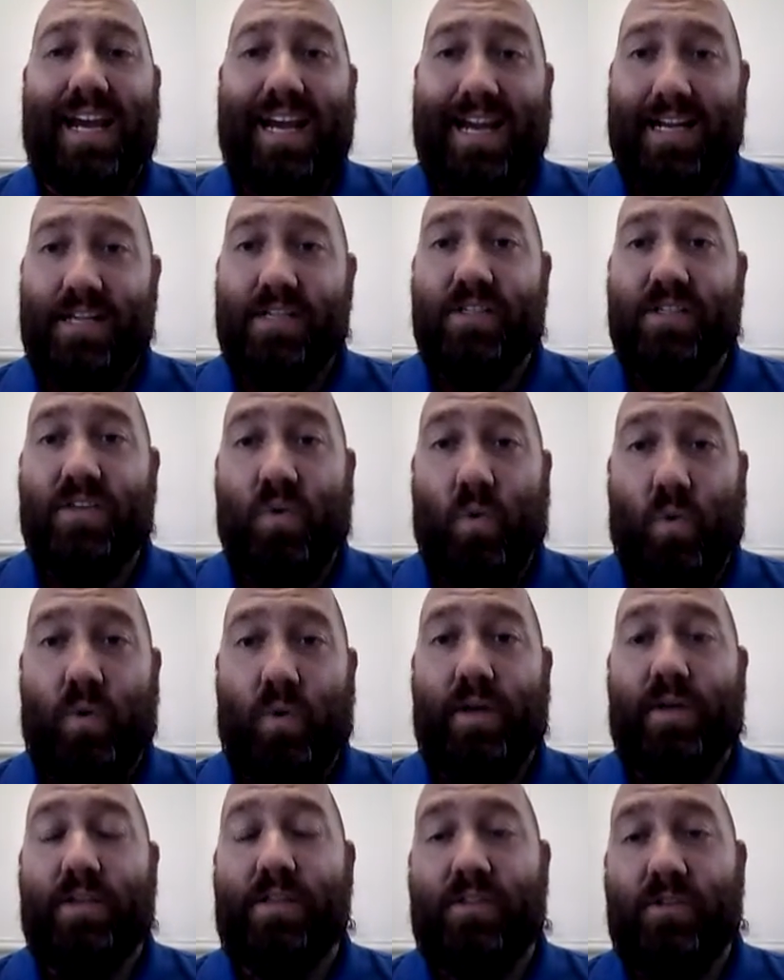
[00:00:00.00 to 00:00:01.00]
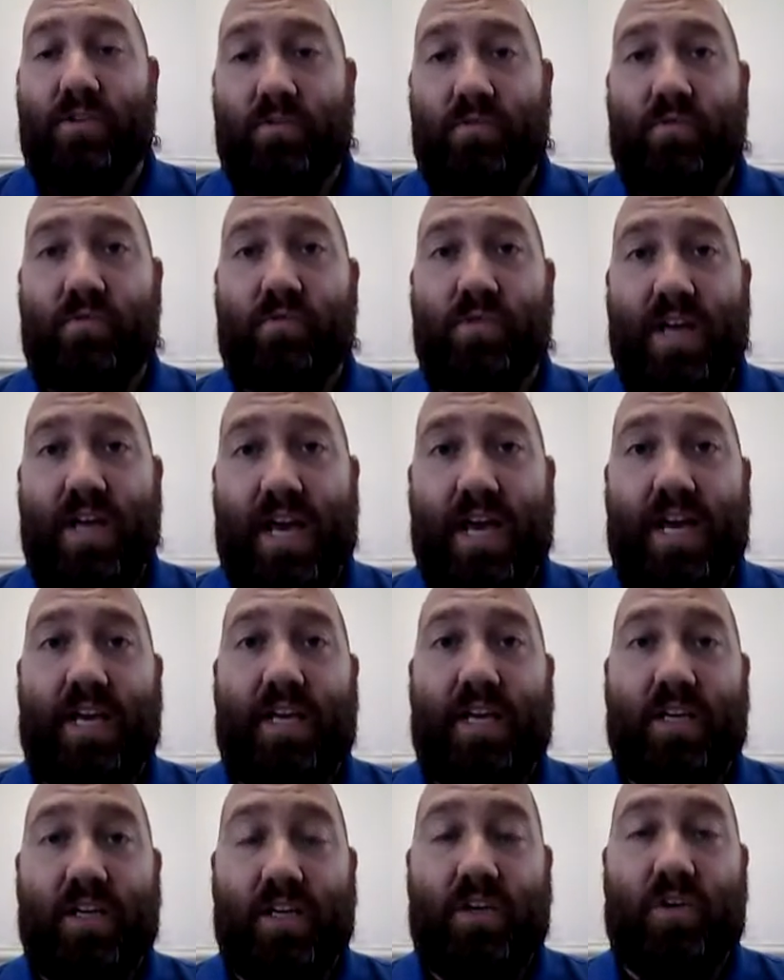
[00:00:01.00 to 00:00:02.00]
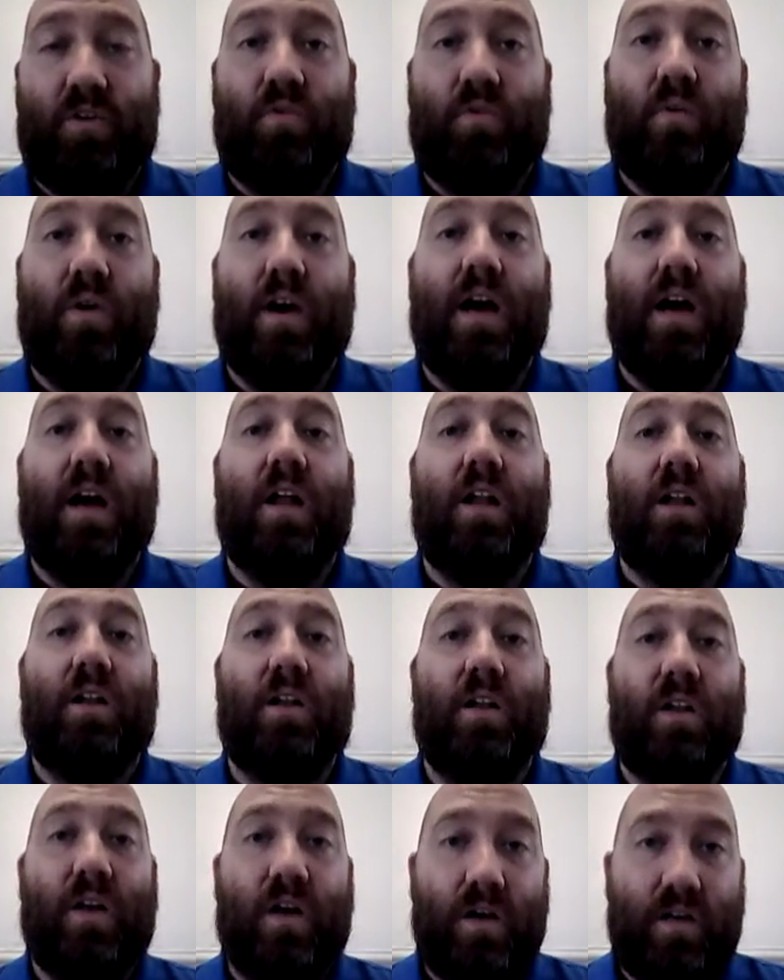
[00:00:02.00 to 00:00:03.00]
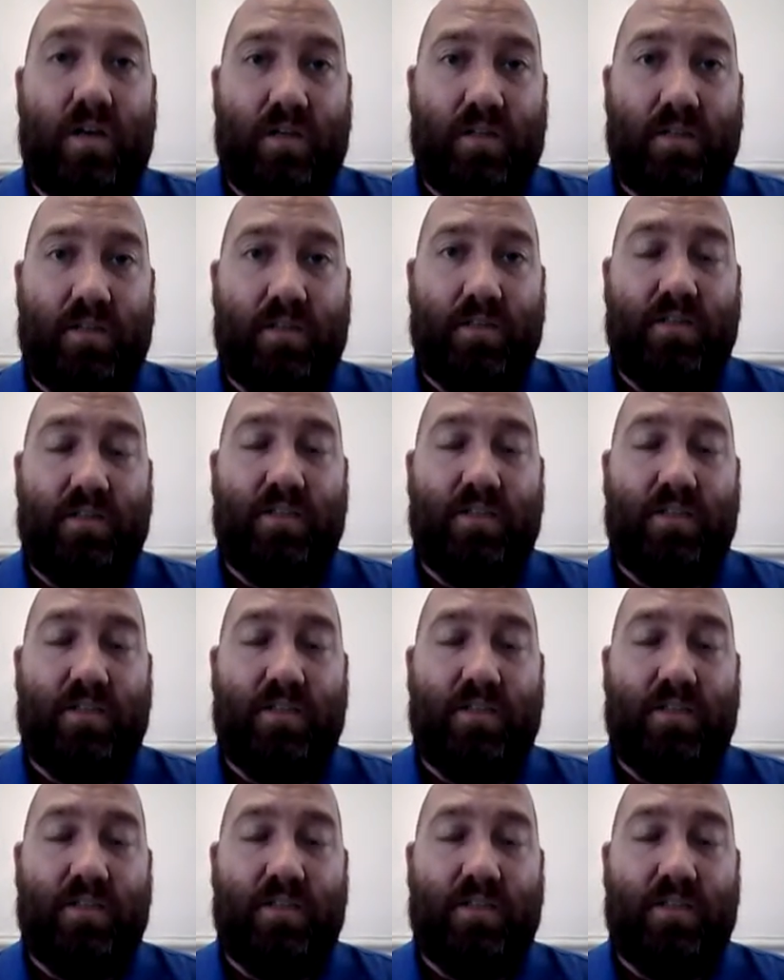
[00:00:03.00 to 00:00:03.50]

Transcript: it's going to take you a long